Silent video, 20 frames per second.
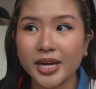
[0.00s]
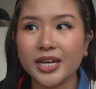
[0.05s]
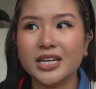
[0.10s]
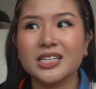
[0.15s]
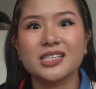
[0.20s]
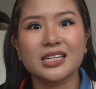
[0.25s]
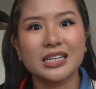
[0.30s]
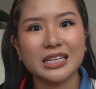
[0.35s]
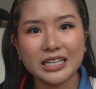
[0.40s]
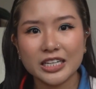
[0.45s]

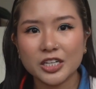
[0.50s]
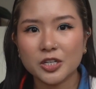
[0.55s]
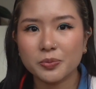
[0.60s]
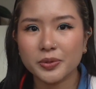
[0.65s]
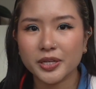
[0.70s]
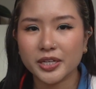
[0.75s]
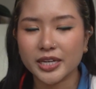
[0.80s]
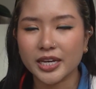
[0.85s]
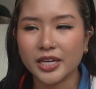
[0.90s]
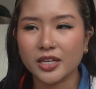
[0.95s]
It's a little
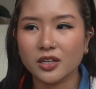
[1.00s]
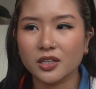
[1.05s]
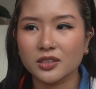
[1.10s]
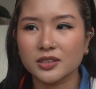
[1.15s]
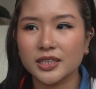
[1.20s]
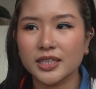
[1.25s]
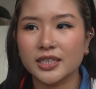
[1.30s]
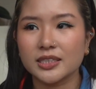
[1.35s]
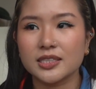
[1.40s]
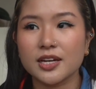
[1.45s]
bit
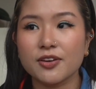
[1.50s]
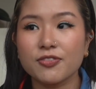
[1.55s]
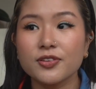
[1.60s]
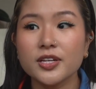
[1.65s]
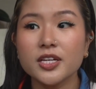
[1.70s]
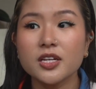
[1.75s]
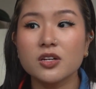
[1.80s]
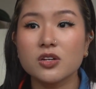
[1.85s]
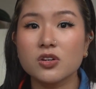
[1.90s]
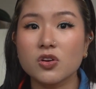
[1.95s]
chaotic.
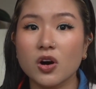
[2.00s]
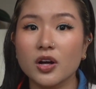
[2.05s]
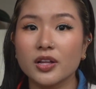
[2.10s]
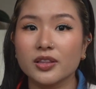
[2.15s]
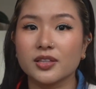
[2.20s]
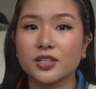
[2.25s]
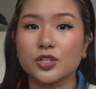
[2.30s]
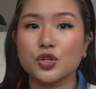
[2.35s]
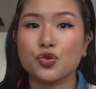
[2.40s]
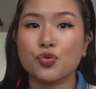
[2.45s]
Definitely
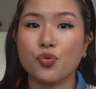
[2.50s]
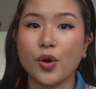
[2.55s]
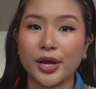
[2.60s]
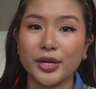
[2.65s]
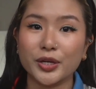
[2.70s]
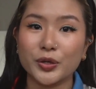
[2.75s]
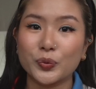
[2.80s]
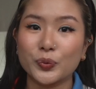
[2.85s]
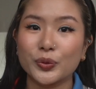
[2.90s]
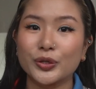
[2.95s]
not the
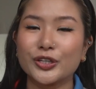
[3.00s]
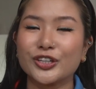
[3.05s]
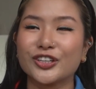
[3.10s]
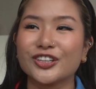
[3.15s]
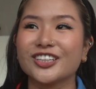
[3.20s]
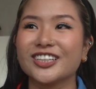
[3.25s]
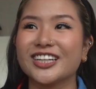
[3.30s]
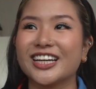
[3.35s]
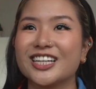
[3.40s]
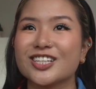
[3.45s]

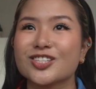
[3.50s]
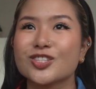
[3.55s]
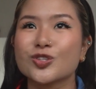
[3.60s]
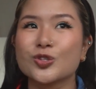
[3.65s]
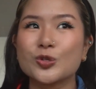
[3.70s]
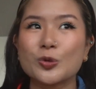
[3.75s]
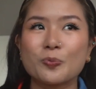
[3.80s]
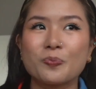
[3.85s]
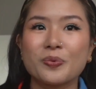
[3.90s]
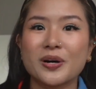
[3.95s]
tranquil, like
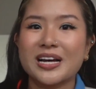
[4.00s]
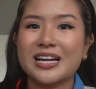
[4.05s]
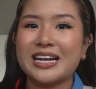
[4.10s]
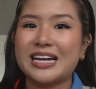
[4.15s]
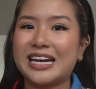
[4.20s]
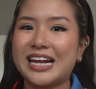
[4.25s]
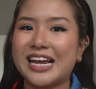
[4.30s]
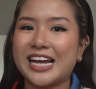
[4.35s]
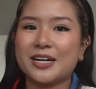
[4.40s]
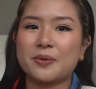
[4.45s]
super
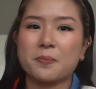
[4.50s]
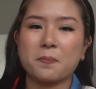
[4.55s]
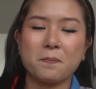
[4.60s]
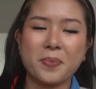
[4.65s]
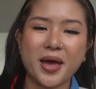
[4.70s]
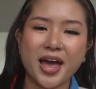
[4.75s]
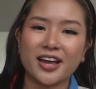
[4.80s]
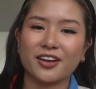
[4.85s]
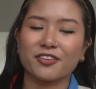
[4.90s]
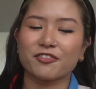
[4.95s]

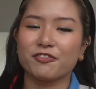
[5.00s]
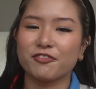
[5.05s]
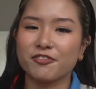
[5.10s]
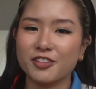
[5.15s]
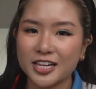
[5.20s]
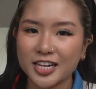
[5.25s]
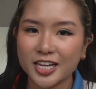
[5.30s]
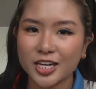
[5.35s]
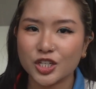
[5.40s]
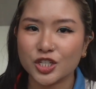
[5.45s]
laid-back
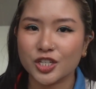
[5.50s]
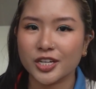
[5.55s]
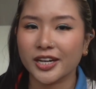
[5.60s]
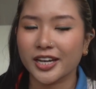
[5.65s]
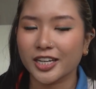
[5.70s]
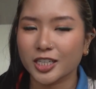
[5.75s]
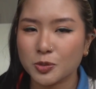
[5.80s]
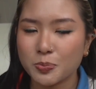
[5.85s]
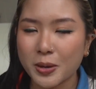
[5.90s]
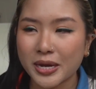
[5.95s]
village that I
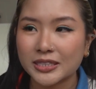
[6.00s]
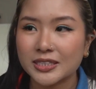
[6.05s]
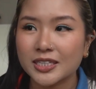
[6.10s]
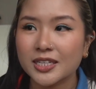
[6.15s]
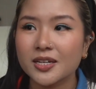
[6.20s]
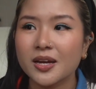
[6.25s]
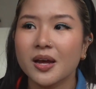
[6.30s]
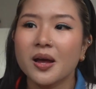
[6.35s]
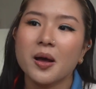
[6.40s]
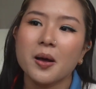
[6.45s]

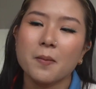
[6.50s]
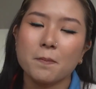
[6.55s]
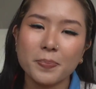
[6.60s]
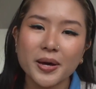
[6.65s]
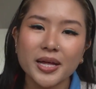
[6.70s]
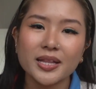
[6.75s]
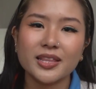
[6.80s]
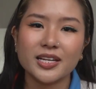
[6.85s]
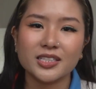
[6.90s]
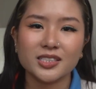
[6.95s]
expected,
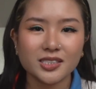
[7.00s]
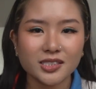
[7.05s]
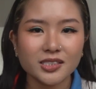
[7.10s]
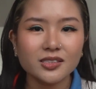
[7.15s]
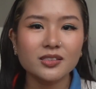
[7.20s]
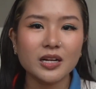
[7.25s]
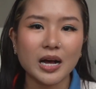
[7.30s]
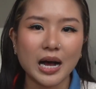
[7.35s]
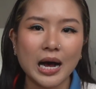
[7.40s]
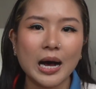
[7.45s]
but there
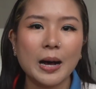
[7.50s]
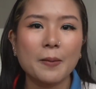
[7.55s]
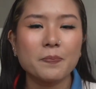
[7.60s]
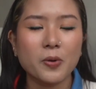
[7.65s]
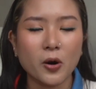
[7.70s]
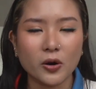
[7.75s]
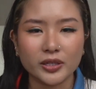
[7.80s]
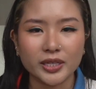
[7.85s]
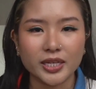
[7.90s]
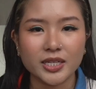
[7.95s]
still are
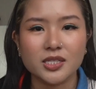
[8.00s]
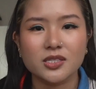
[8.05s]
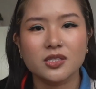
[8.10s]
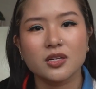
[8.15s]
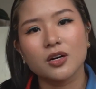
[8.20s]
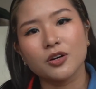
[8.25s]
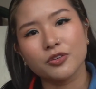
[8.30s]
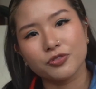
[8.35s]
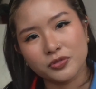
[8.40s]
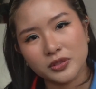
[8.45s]
pockets
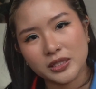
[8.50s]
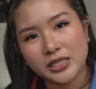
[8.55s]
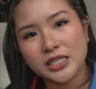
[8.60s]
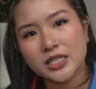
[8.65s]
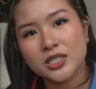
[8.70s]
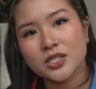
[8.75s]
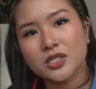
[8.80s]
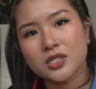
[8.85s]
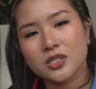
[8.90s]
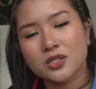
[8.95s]
of
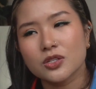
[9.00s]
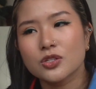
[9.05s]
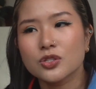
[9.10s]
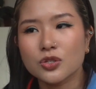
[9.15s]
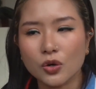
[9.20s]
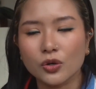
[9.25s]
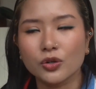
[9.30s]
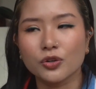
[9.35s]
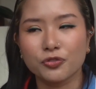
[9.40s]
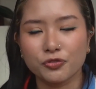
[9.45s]
these
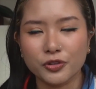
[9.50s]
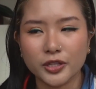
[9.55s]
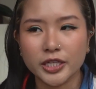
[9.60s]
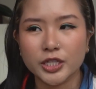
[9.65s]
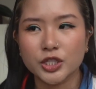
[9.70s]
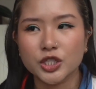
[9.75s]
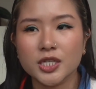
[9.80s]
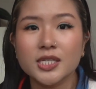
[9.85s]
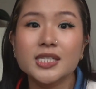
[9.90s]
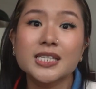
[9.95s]
sort of
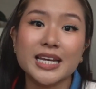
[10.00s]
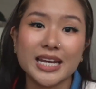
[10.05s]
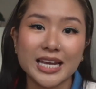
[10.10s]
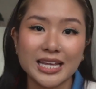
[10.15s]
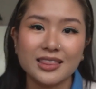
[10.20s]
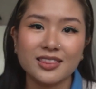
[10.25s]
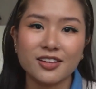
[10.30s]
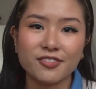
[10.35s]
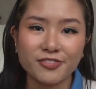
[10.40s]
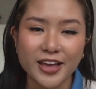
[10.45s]
villages
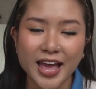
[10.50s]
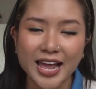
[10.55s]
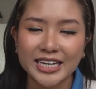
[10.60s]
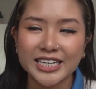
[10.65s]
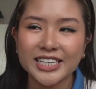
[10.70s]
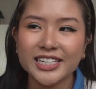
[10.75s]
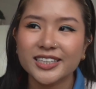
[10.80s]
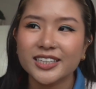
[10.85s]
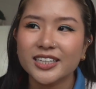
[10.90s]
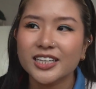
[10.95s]
in the
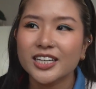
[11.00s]
valley.